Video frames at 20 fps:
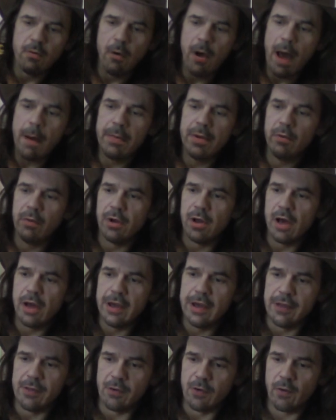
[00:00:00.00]
Robin with all
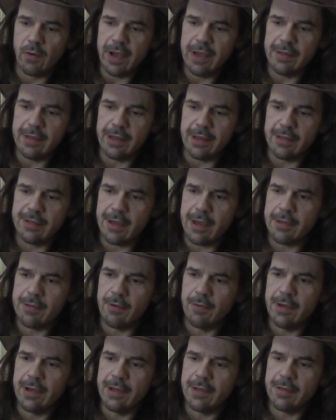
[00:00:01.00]
his crazy
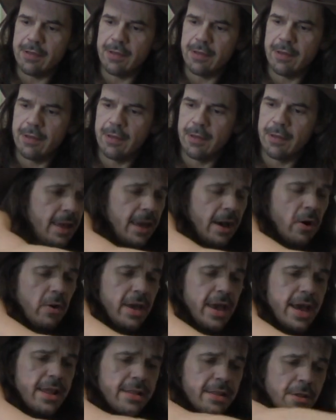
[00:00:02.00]
accessories. Oh
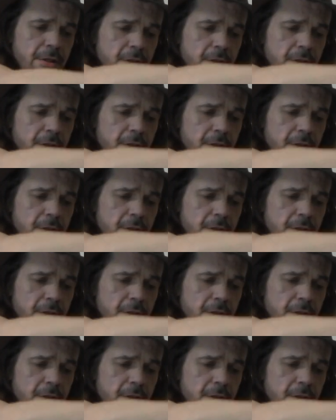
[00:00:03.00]
yeah, the